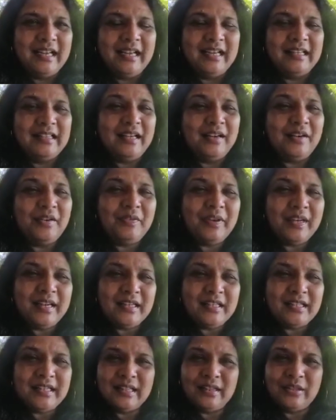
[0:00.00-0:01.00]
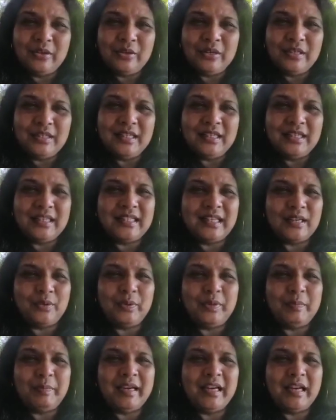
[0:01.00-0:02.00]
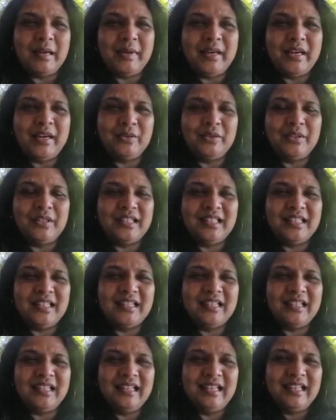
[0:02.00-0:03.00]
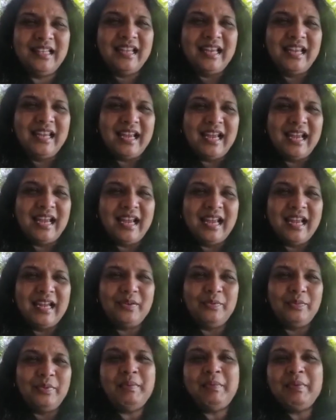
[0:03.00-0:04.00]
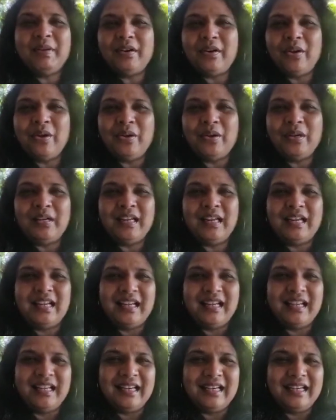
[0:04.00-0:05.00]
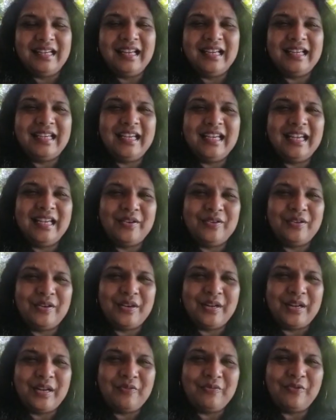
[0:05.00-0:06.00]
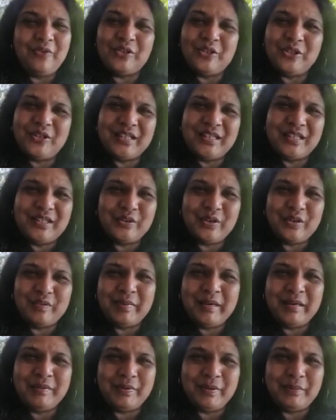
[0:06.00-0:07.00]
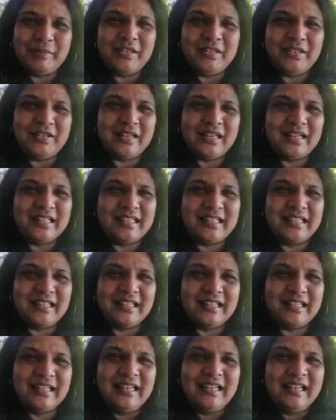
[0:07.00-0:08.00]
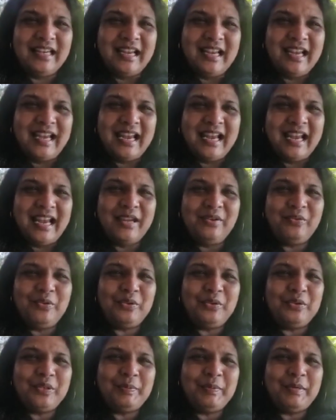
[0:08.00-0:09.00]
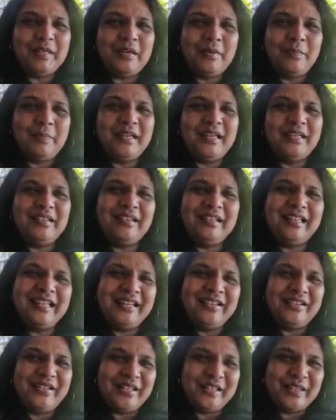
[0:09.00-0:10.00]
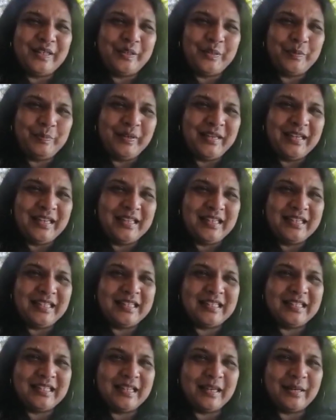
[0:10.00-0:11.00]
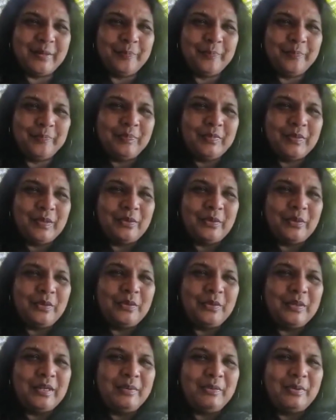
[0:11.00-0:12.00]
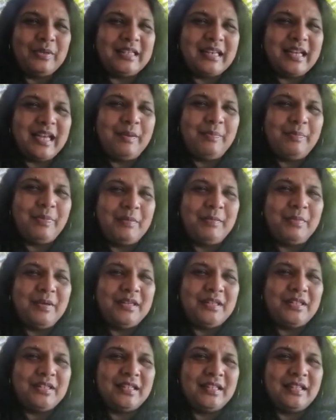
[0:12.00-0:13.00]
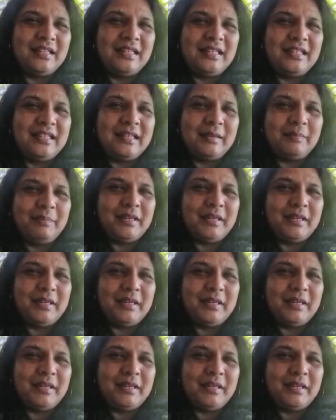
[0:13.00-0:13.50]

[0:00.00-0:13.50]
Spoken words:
There are various anthologies that will be coming out this year, and we were all lucky and fortunate to have been published last year. And what was particularly interesting to me is not only was I published in this